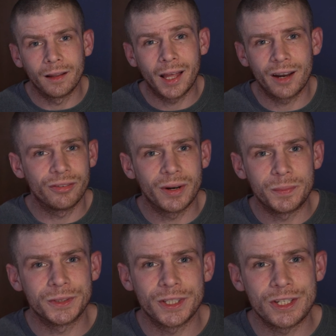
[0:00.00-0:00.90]
A lot of
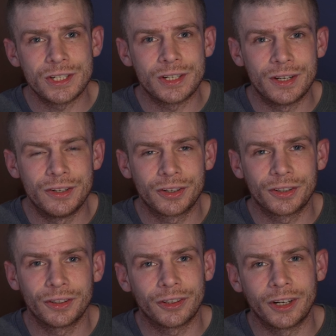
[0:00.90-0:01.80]
repetition and you're going
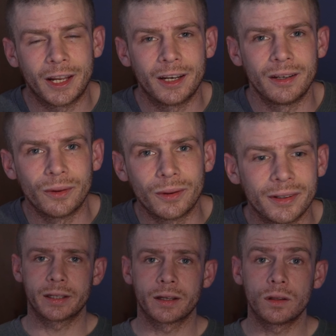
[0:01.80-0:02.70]
to learn how to do it.
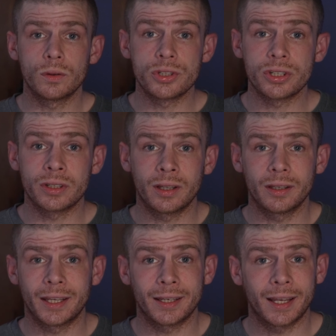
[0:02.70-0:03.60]
In conclusion,
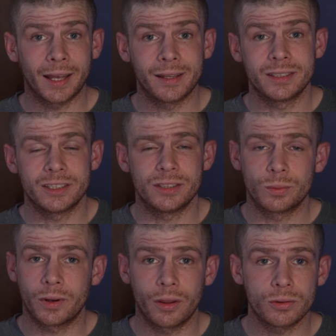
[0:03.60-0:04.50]
again guys, this is
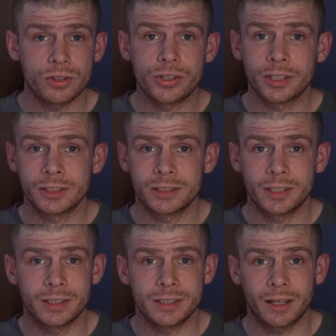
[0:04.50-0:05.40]
one of those tricks that's
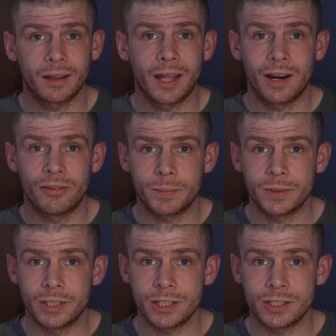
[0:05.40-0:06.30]
going to take a lot of
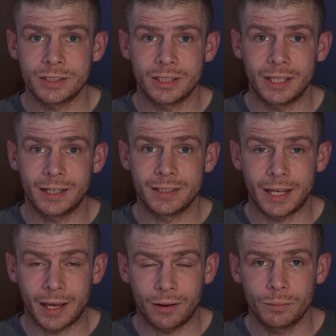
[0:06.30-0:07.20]
repetitions to get it
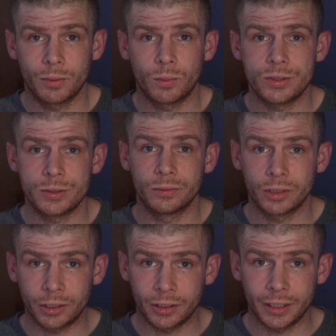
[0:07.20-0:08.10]
down, but once you
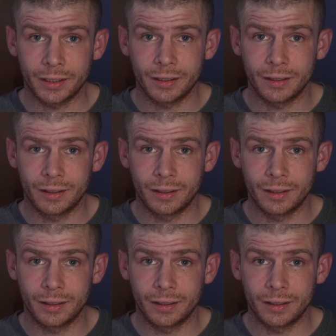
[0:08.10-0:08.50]
learn it,